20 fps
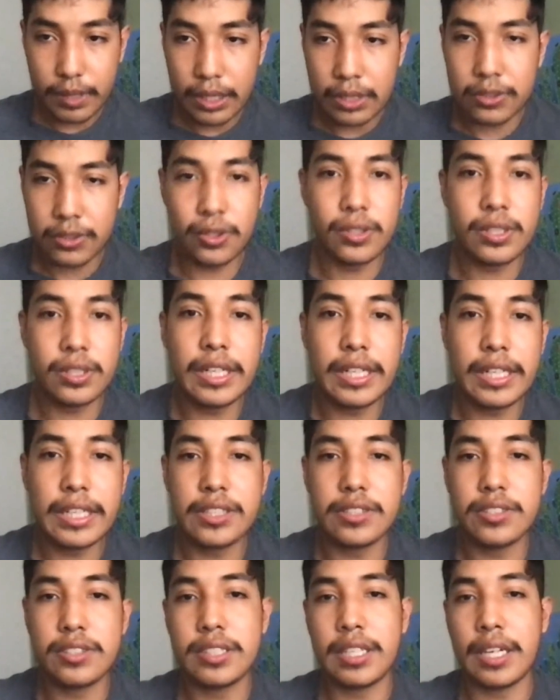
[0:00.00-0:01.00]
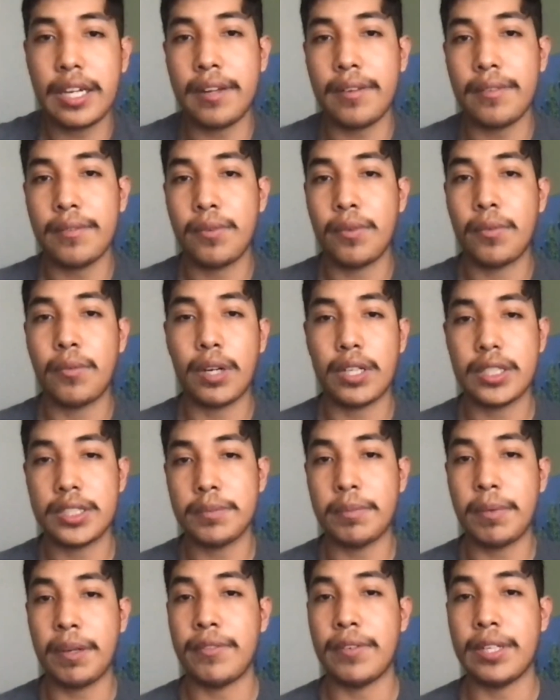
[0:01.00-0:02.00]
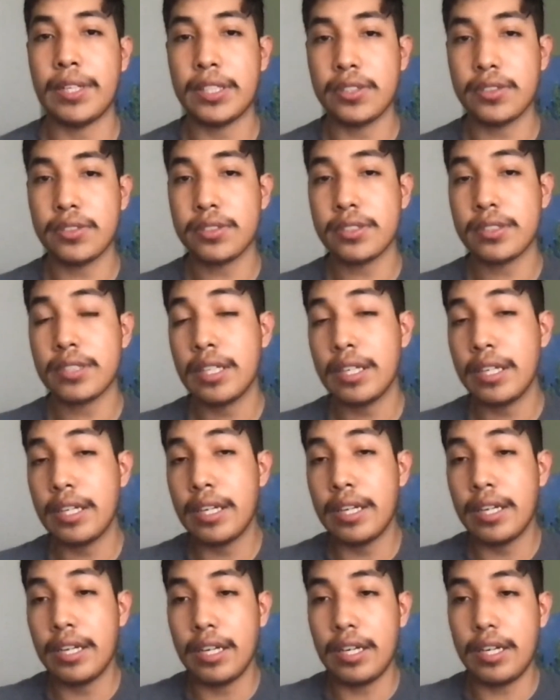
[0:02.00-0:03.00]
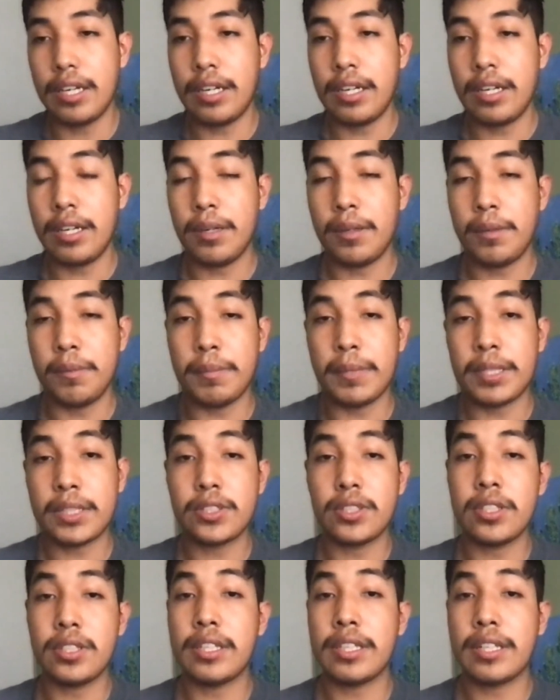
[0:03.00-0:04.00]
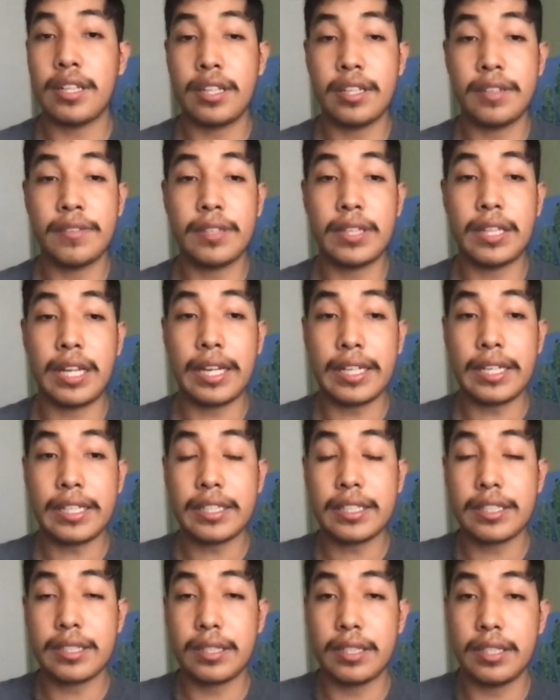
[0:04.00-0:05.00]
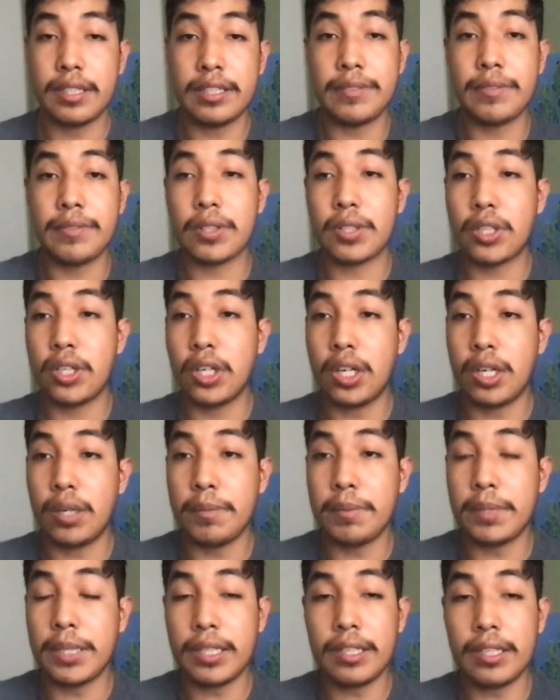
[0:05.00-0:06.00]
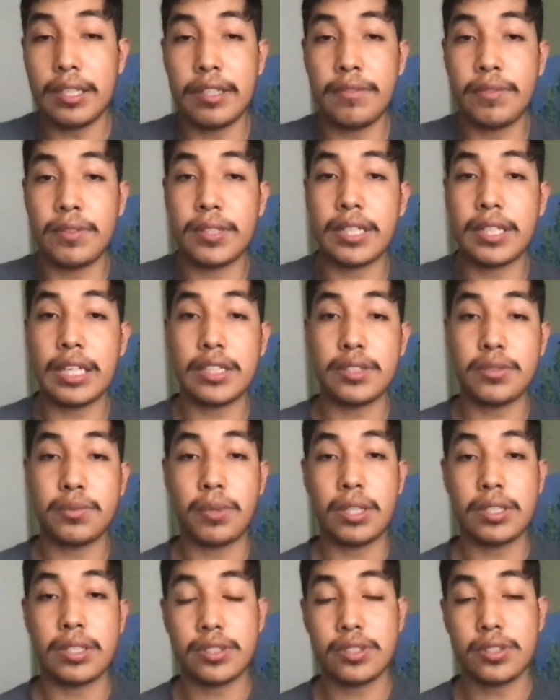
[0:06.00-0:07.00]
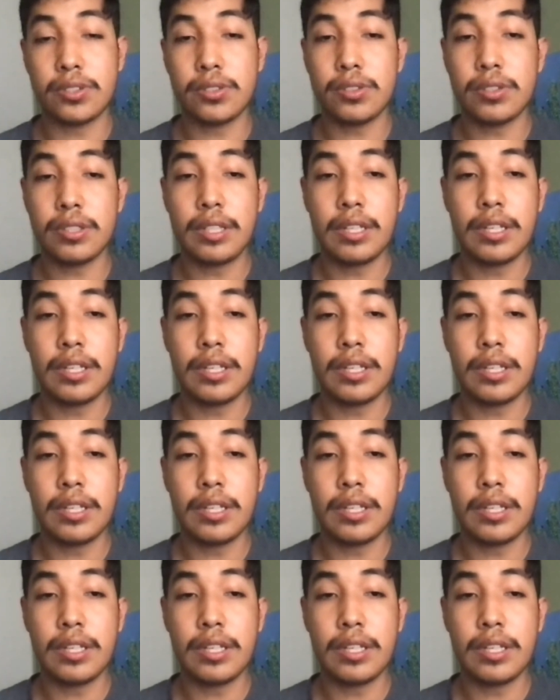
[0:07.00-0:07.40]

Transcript: donating your time for watching my videos. Make sure to leave a like, leave a comment if you guys want to.